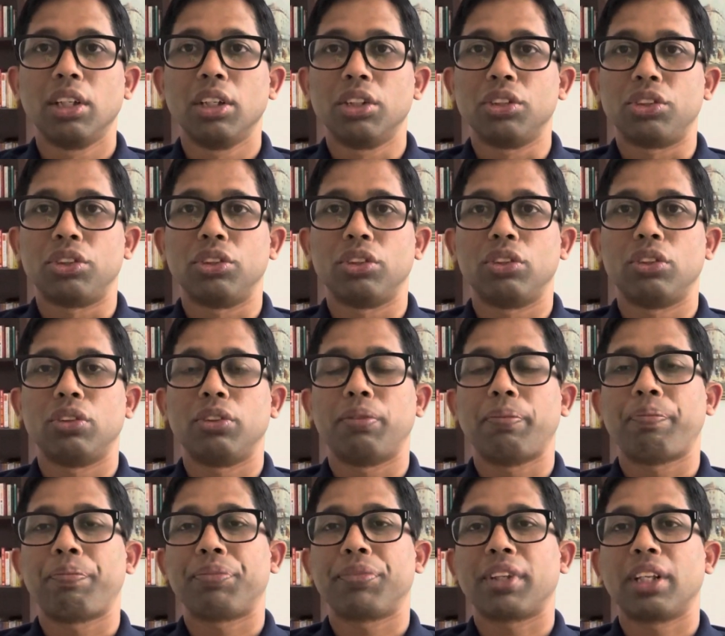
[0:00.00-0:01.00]

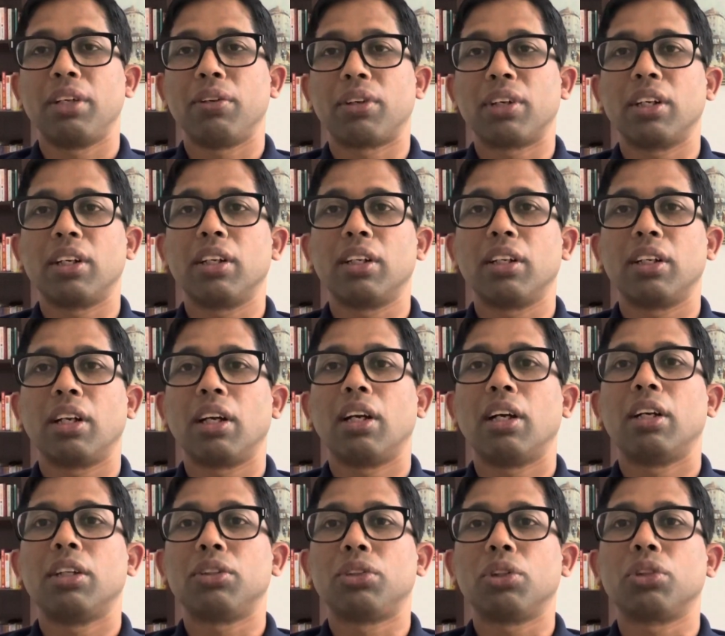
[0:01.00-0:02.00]
So you can
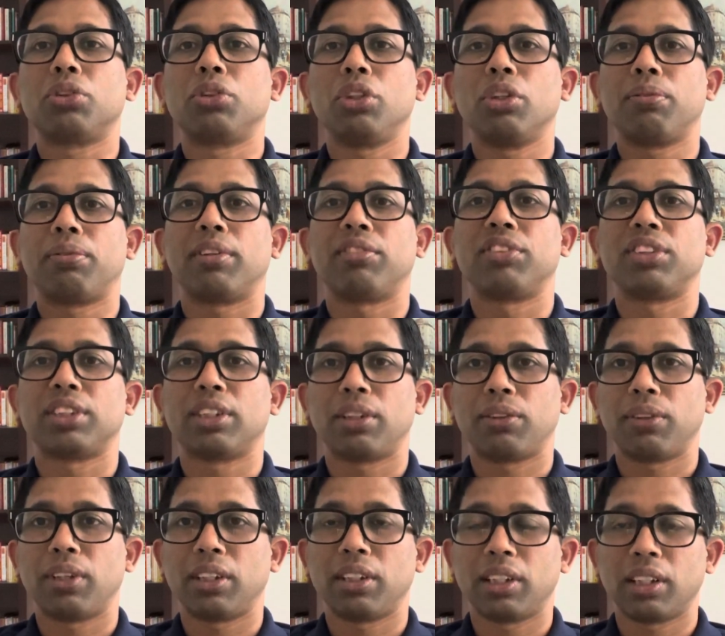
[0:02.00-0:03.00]
talk to your professor
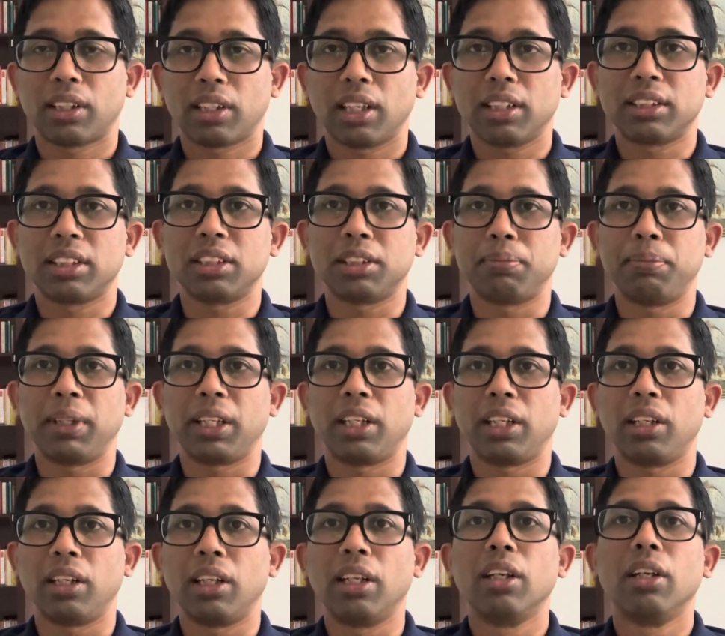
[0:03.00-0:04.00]
when the classes
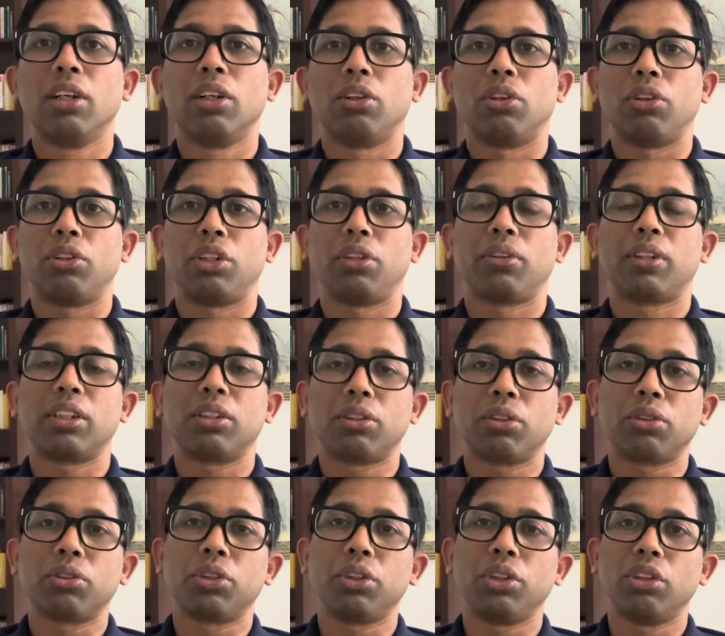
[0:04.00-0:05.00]
begin, or you can
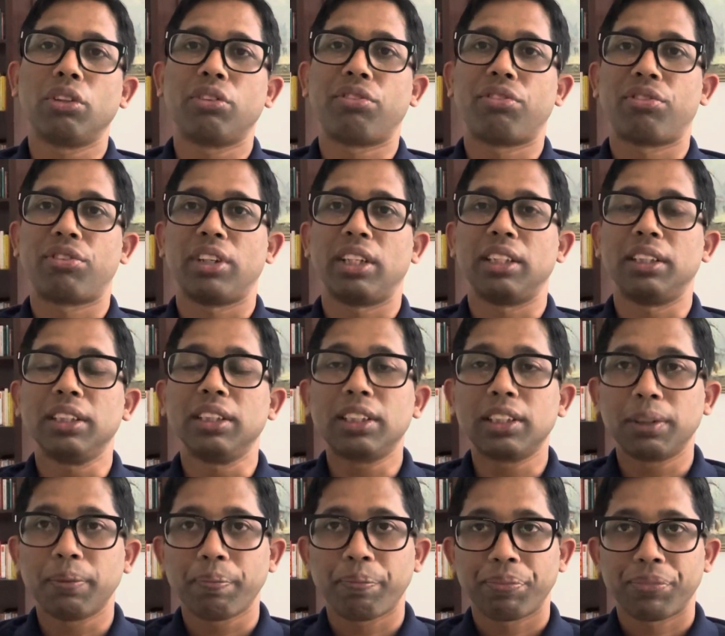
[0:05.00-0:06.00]
talk to your friends.